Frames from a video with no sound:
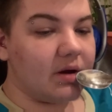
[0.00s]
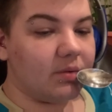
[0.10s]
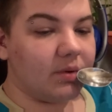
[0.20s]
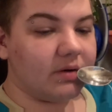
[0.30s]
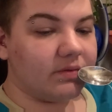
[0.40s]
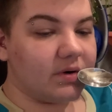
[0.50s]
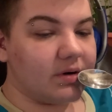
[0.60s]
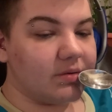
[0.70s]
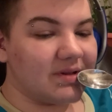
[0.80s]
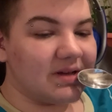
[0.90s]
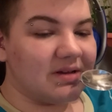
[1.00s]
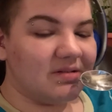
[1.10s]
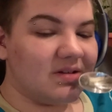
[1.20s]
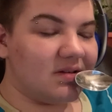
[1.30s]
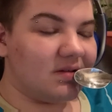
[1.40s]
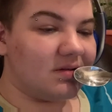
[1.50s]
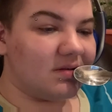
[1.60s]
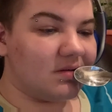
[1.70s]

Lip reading: or whatever, it was like, eh.